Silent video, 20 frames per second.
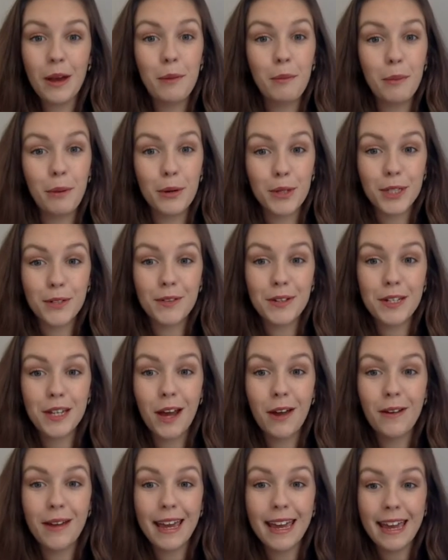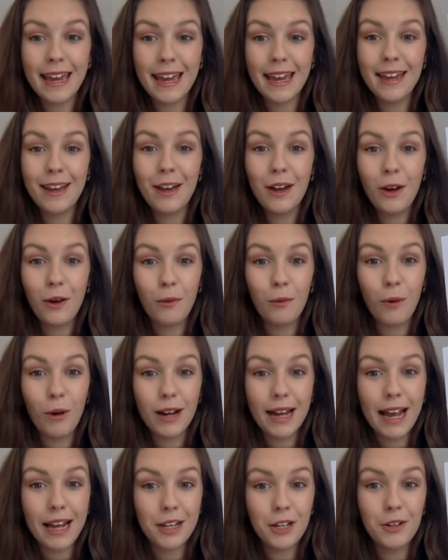Pause the video here. What
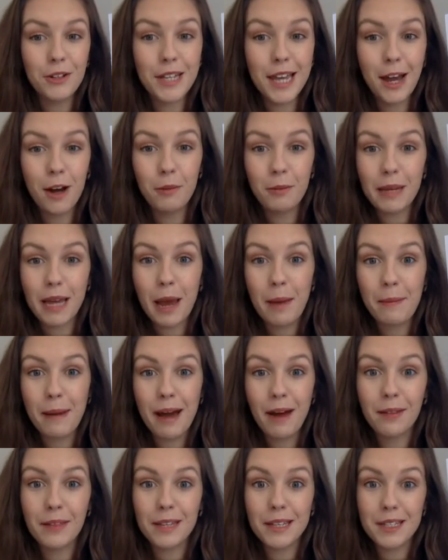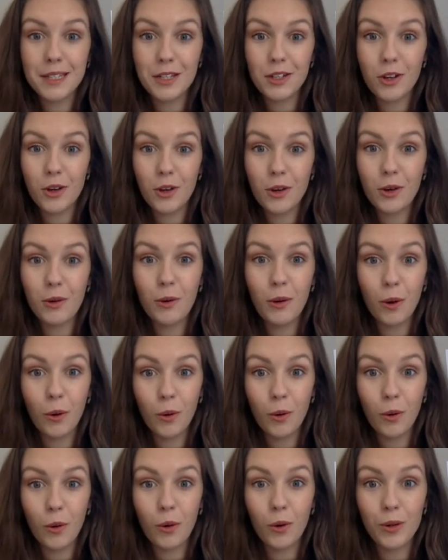can you tell me about this new
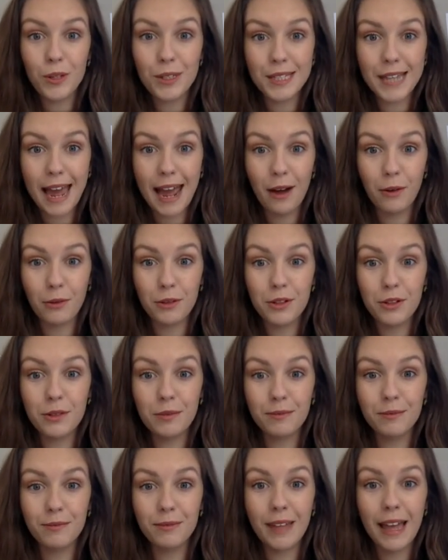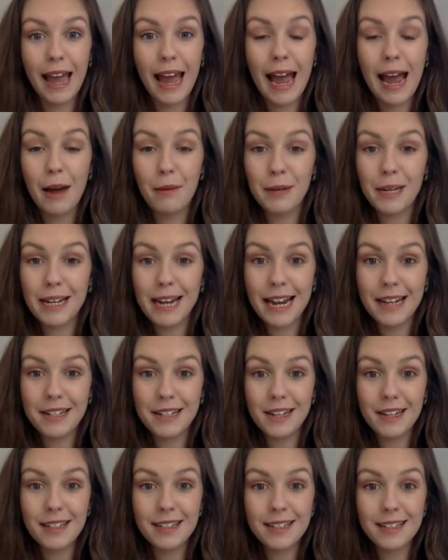or sound? How many
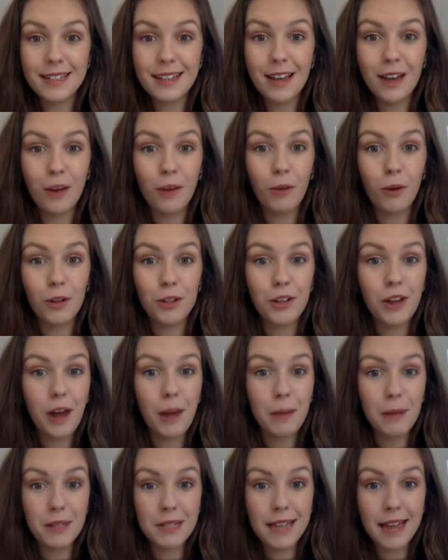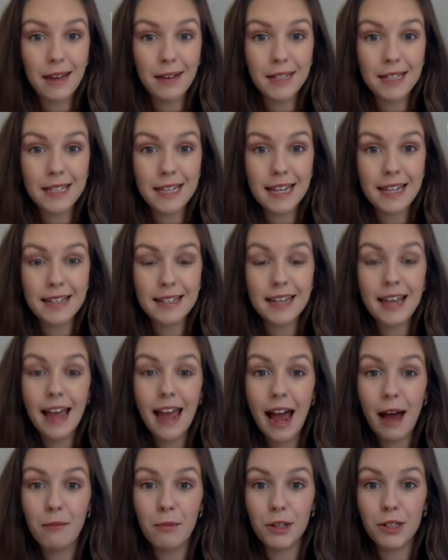letters? What type of sound is it?
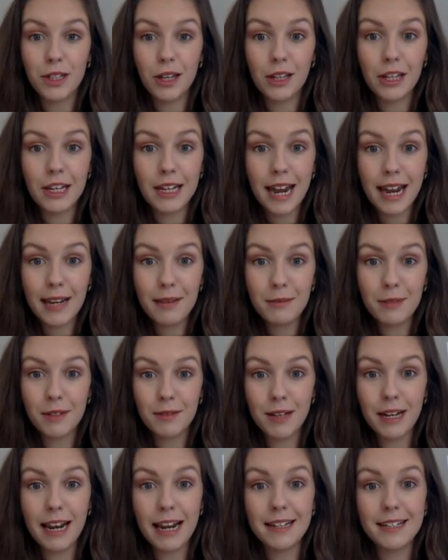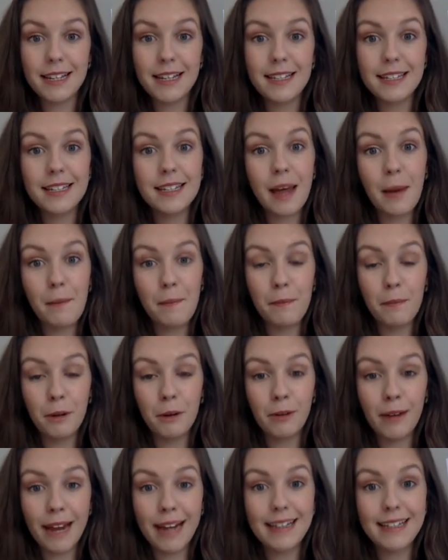And what are the names of the letters that
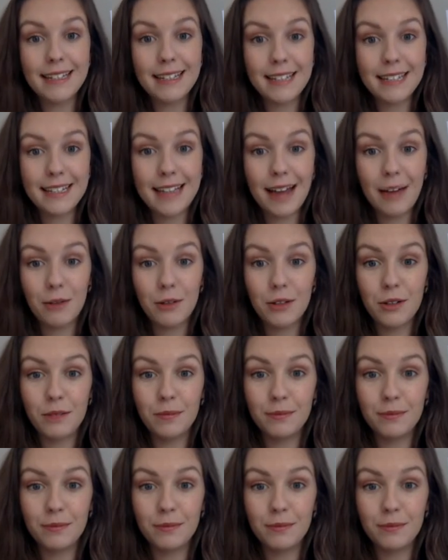create the sound?